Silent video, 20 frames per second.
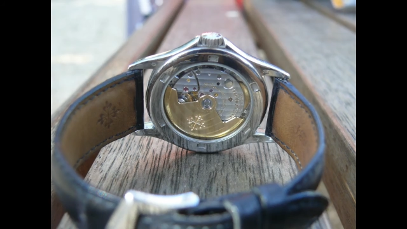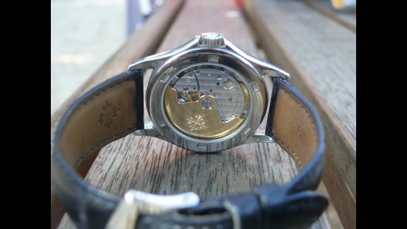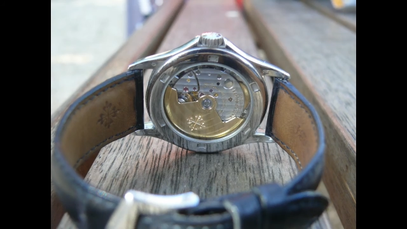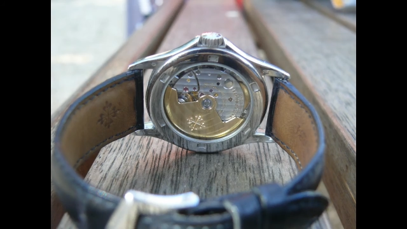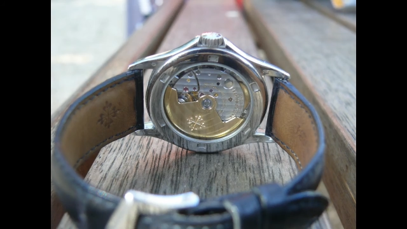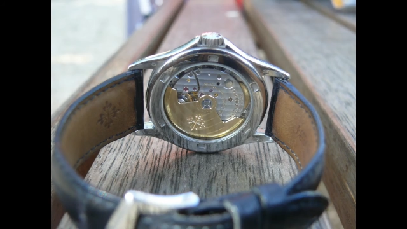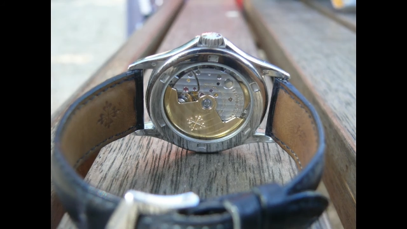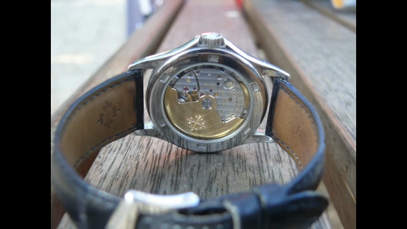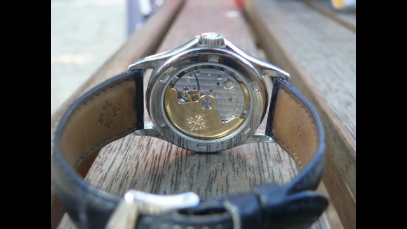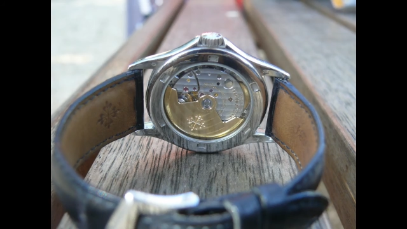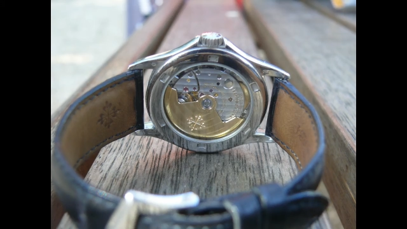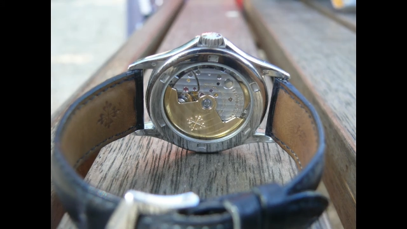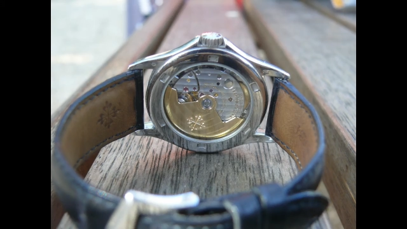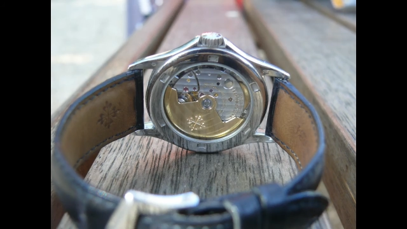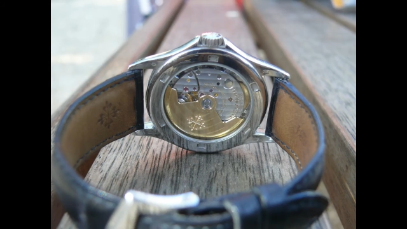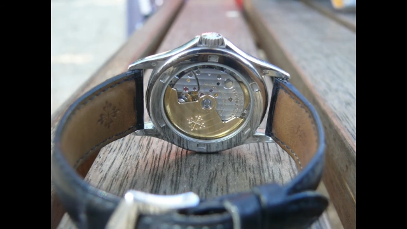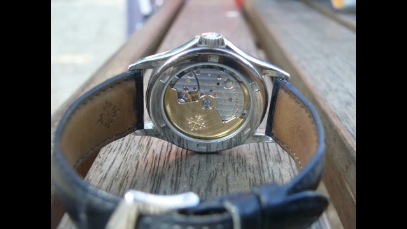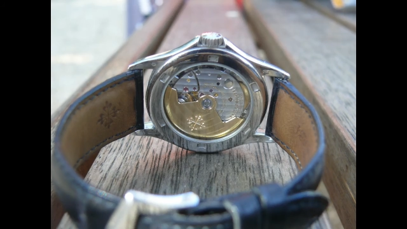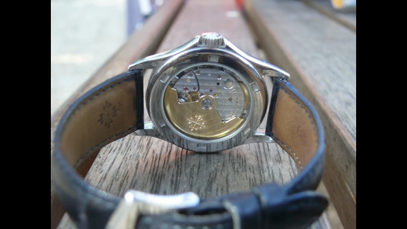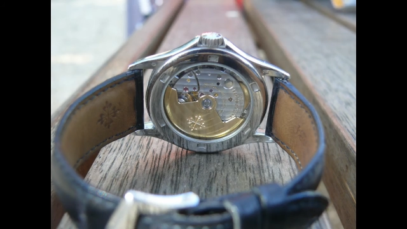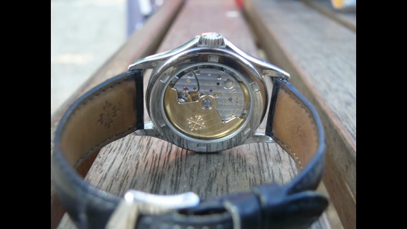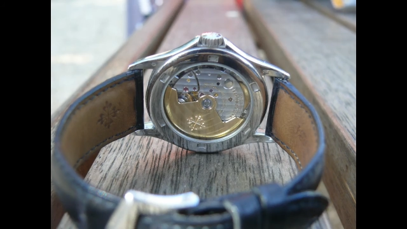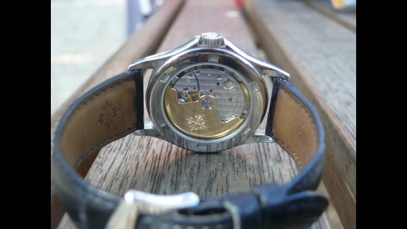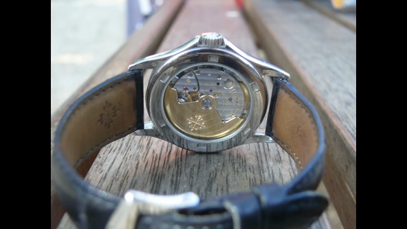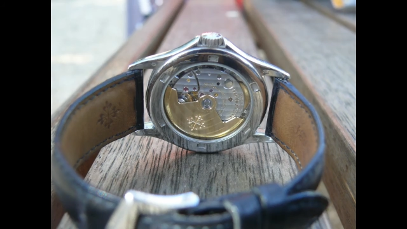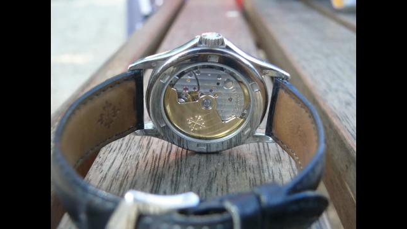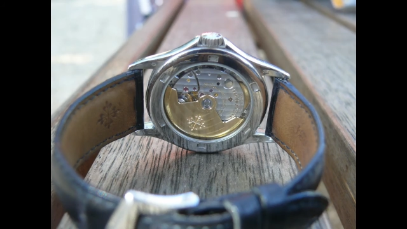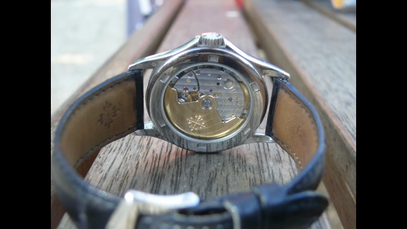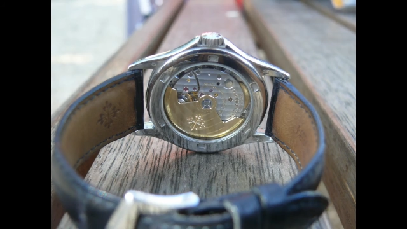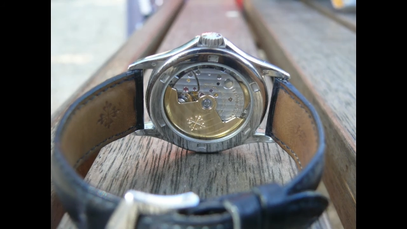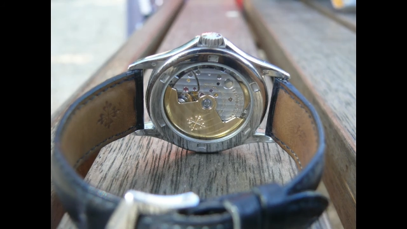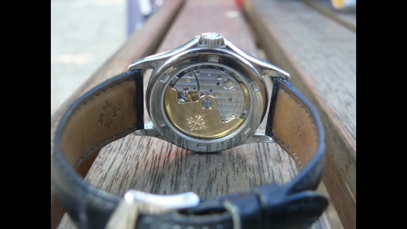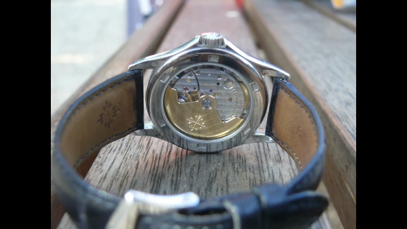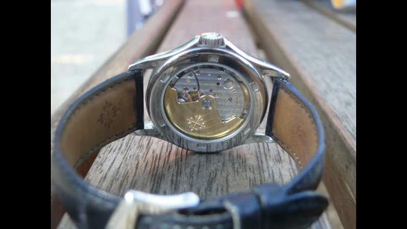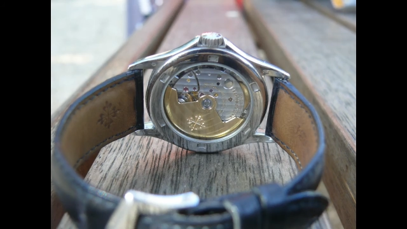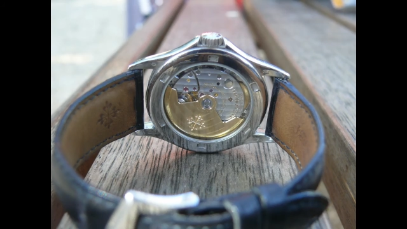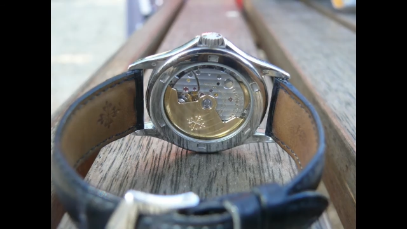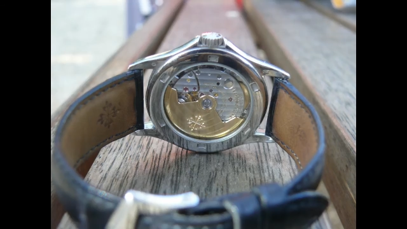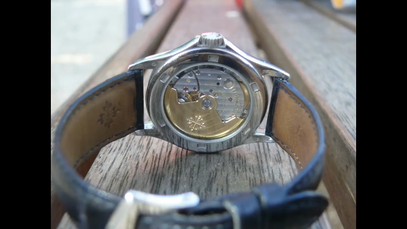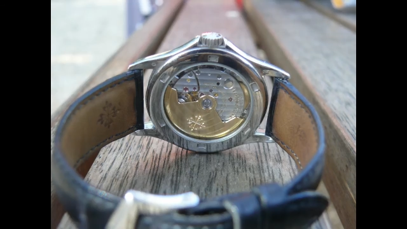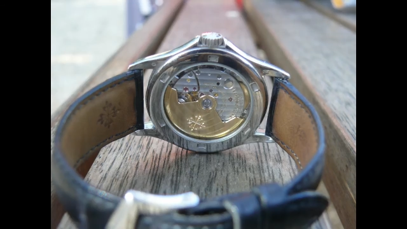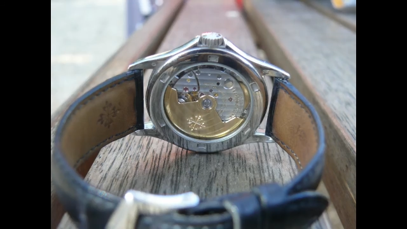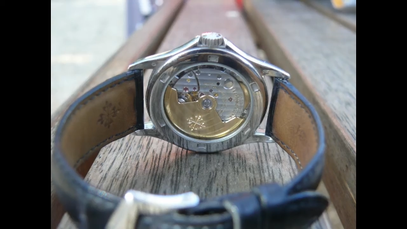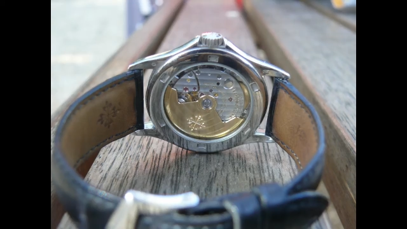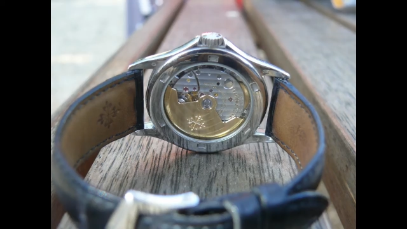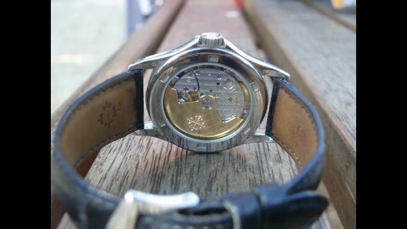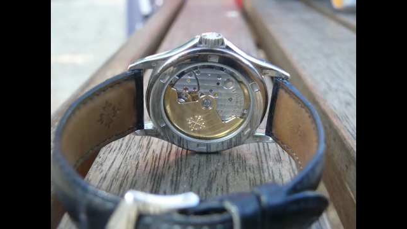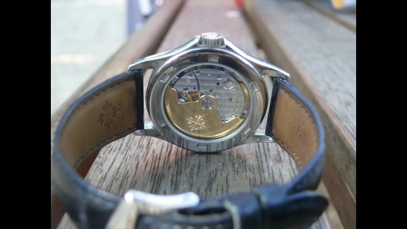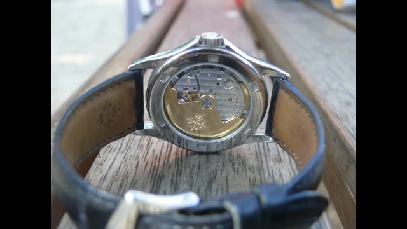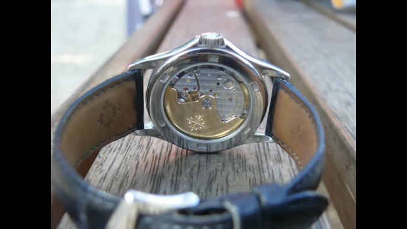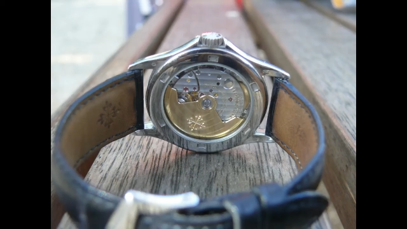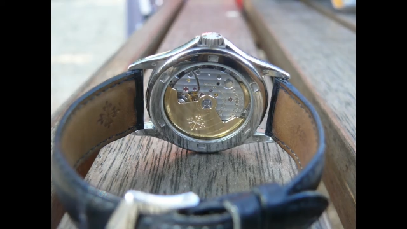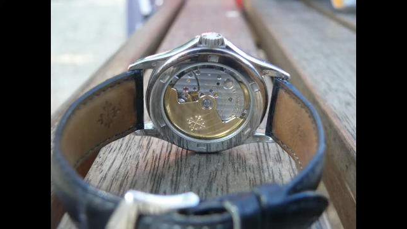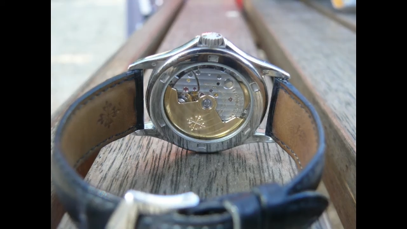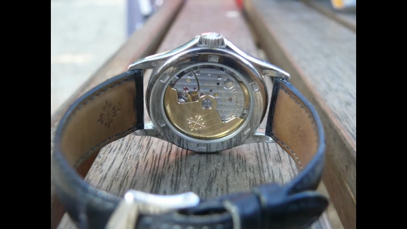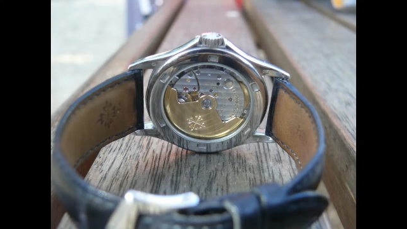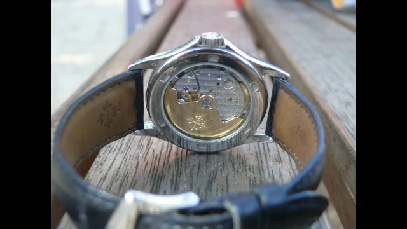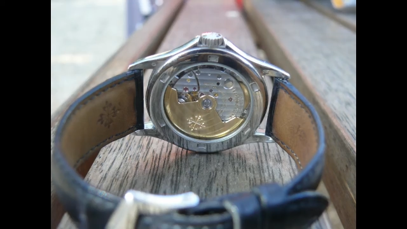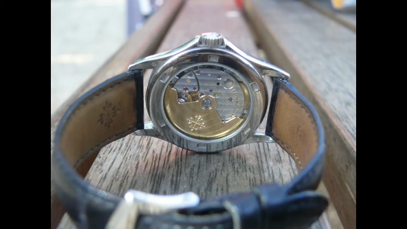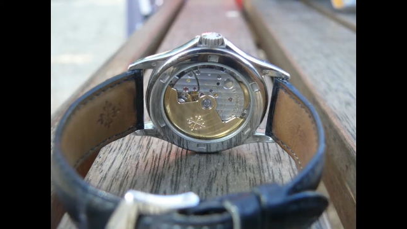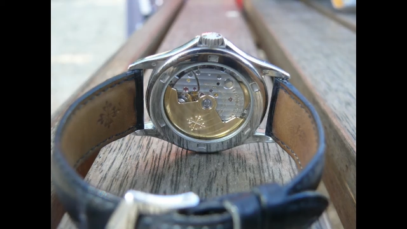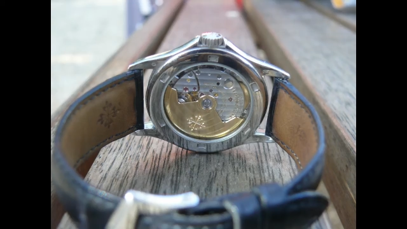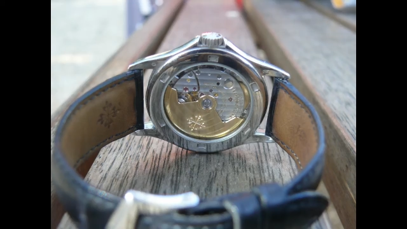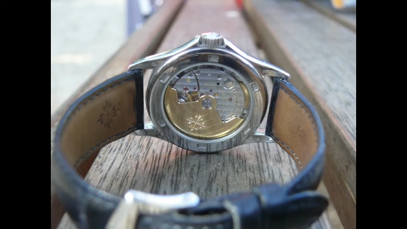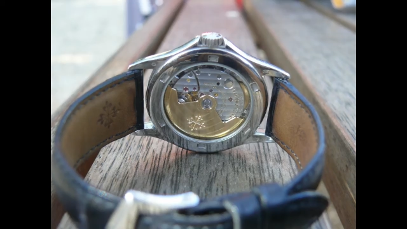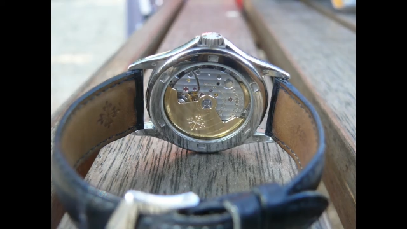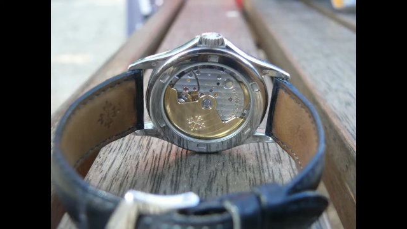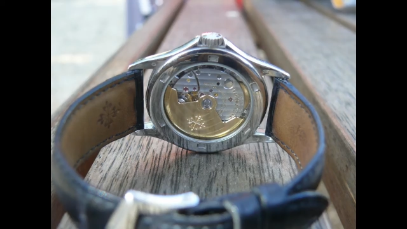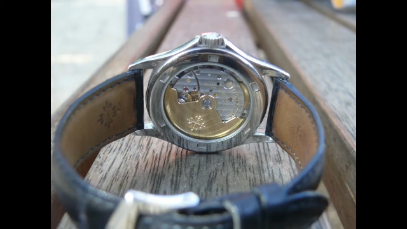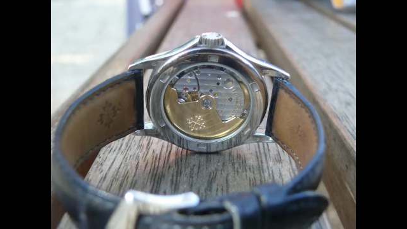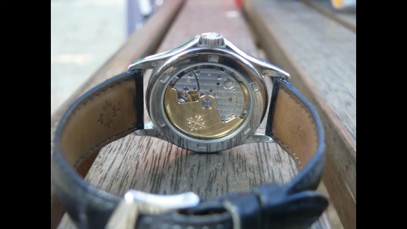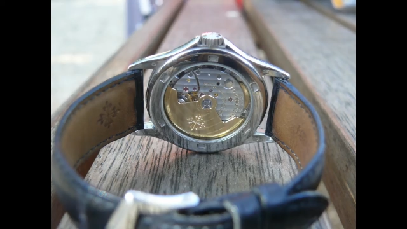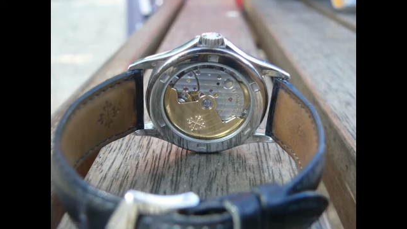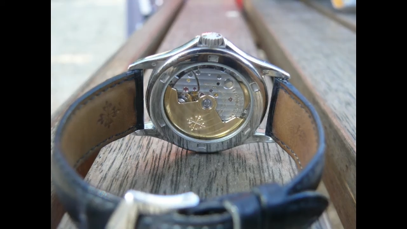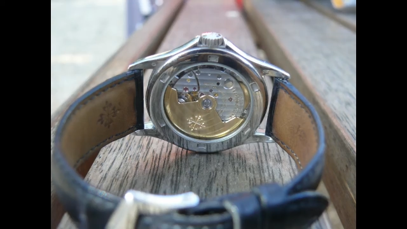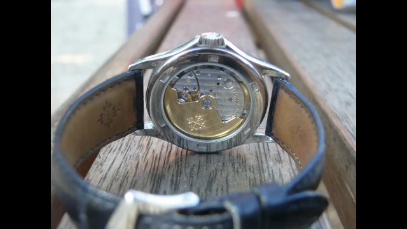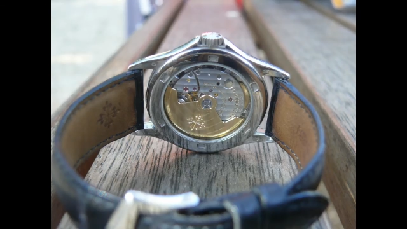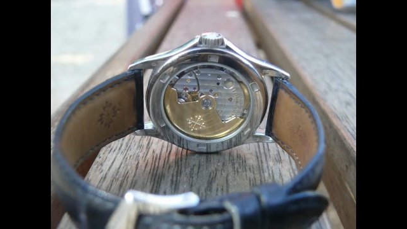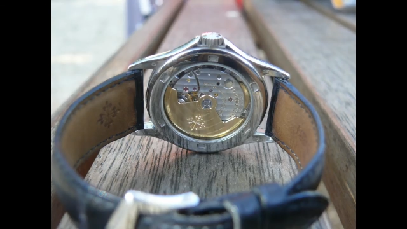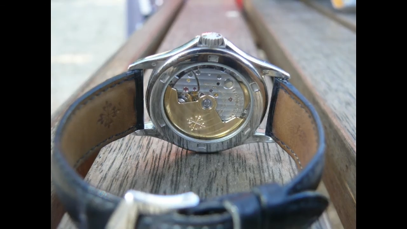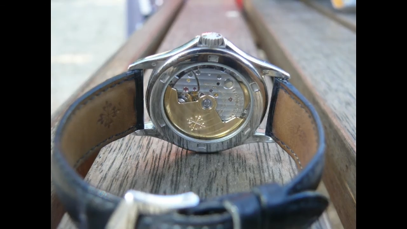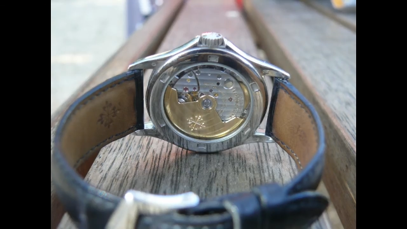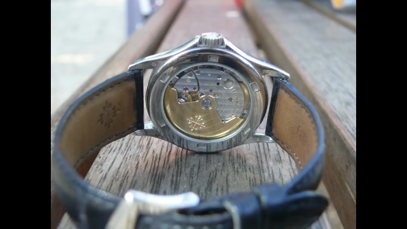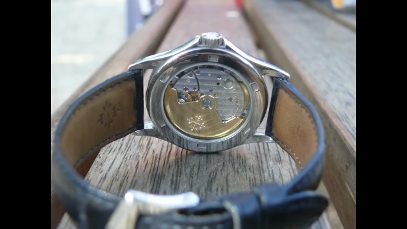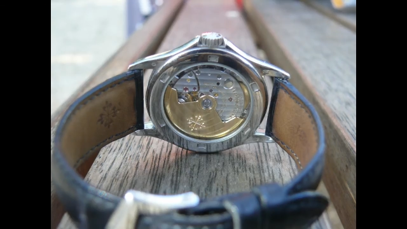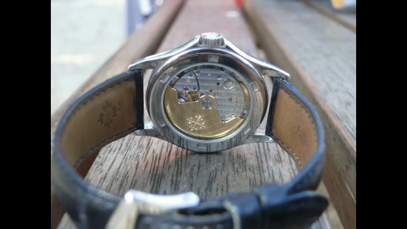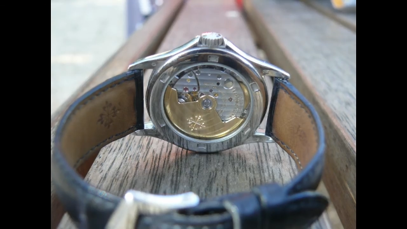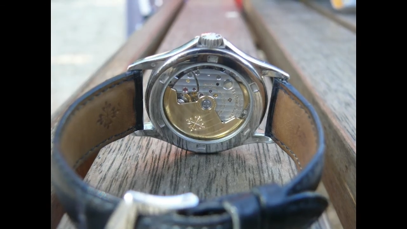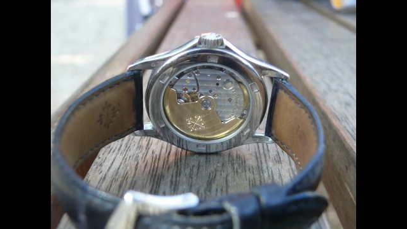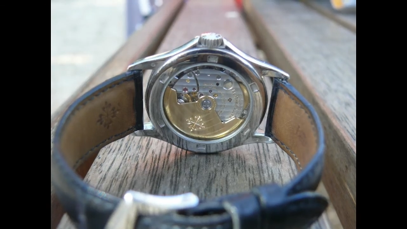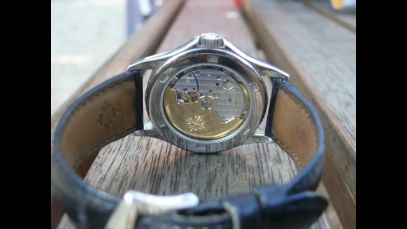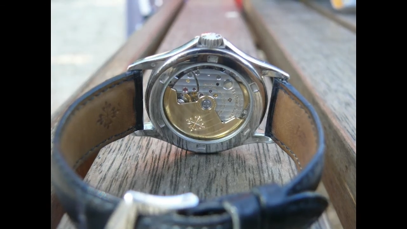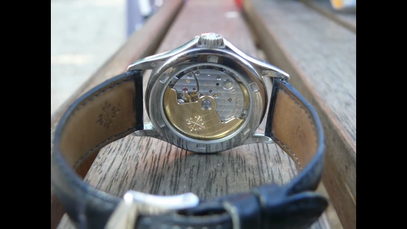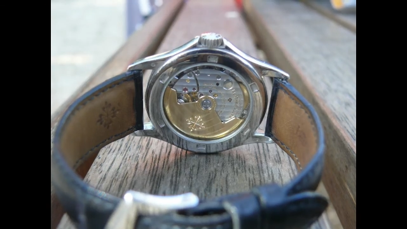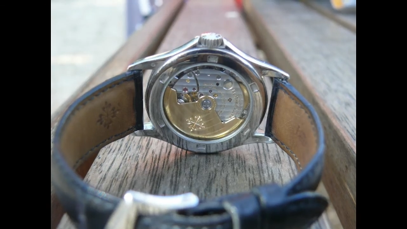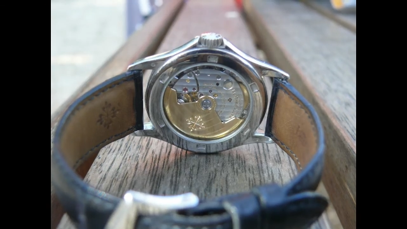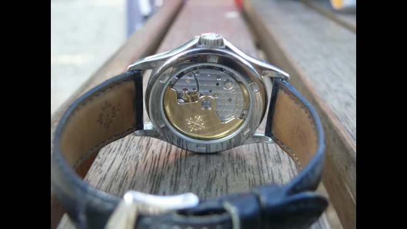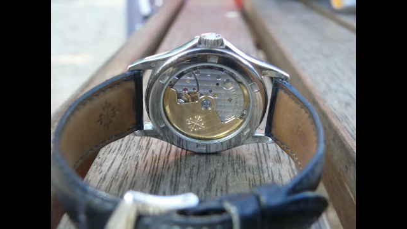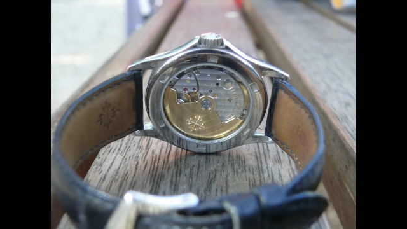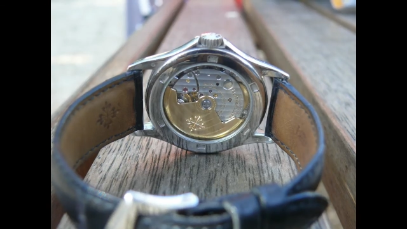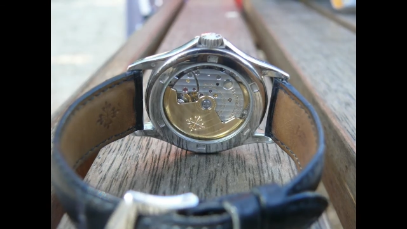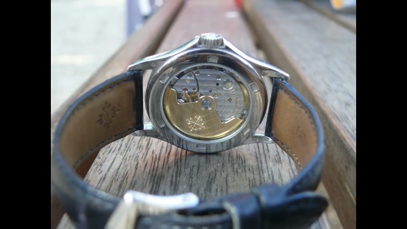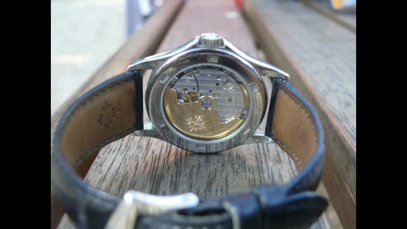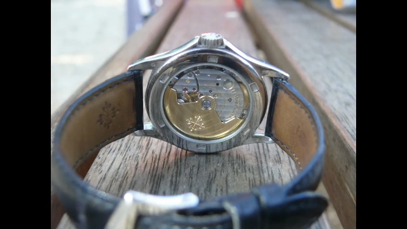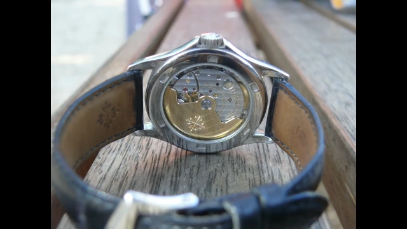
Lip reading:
(no speaker visible)